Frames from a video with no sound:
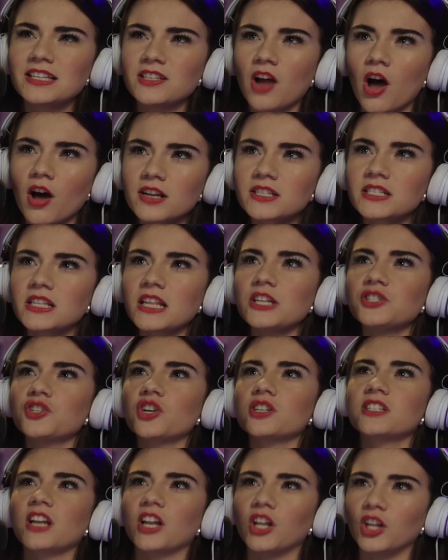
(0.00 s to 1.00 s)
It's honestly
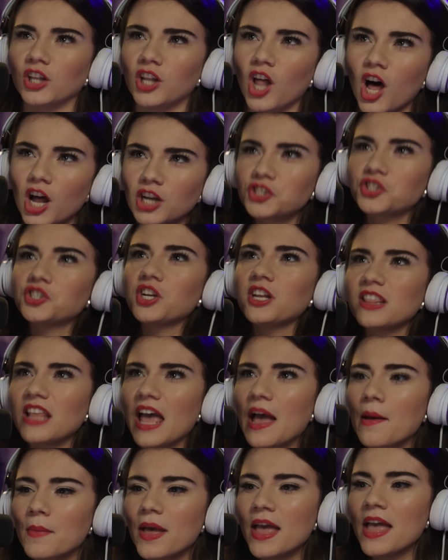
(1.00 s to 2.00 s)
just launching
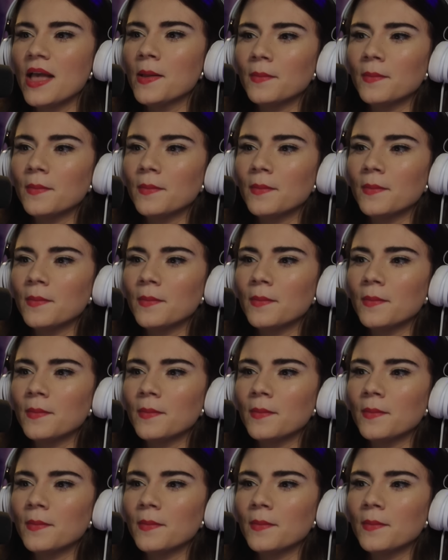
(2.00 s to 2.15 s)
them